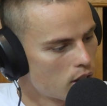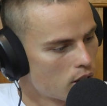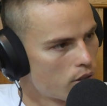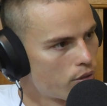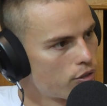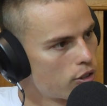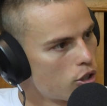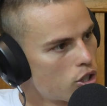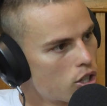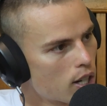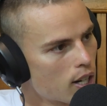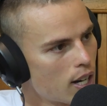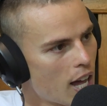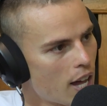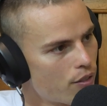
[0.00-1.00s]
the future
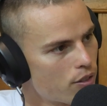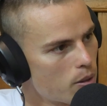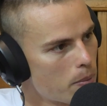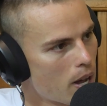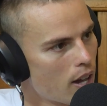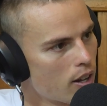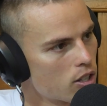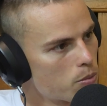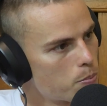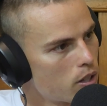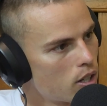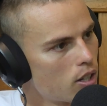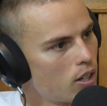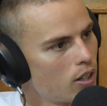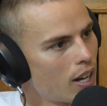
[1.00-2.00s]
can have the balance.
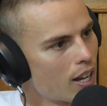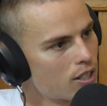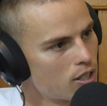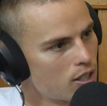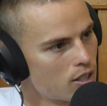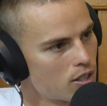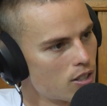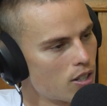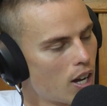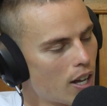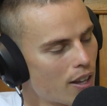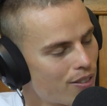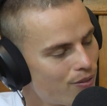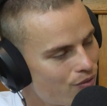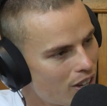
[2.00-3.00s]
But next year's,
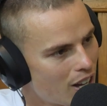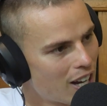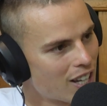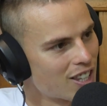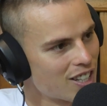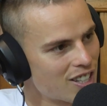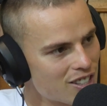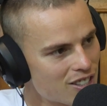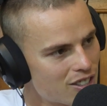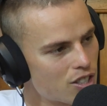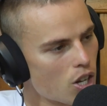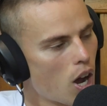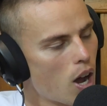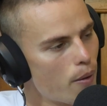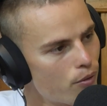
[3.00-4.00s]
I think it's
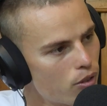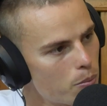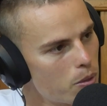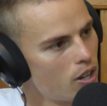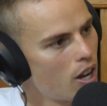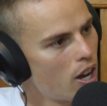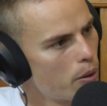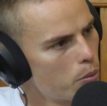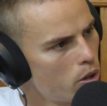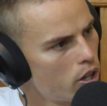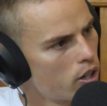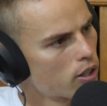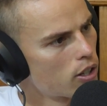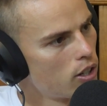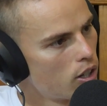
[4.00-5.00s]
time for a bit of hard
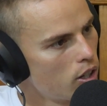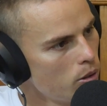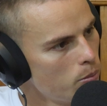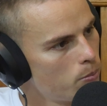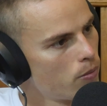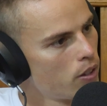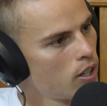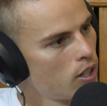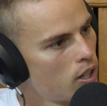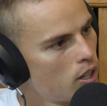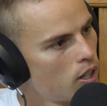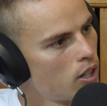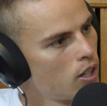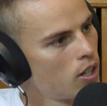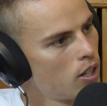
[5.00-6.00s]
work, I
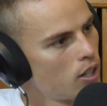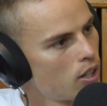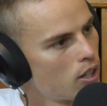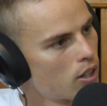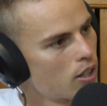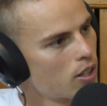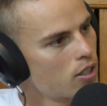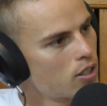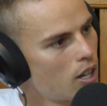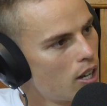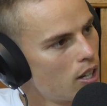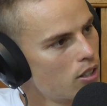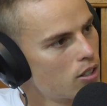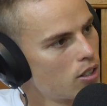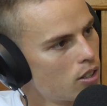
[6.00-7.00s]
think it's
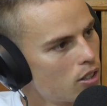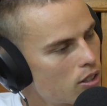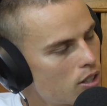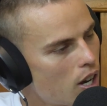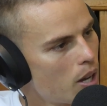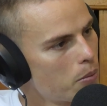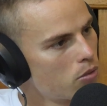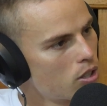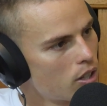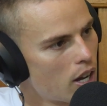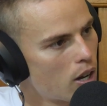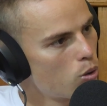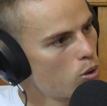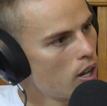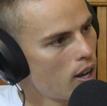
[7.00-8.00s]
time to
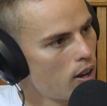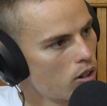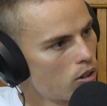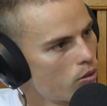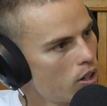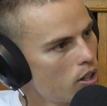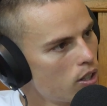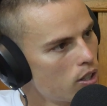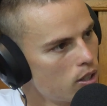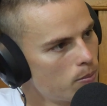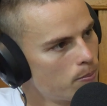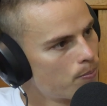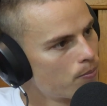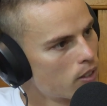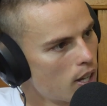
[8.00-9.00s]
knuckle down and really
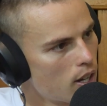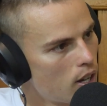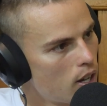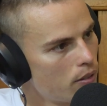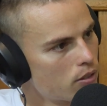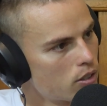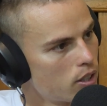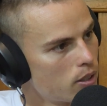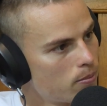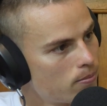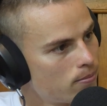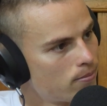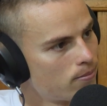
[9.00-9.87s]
get after it.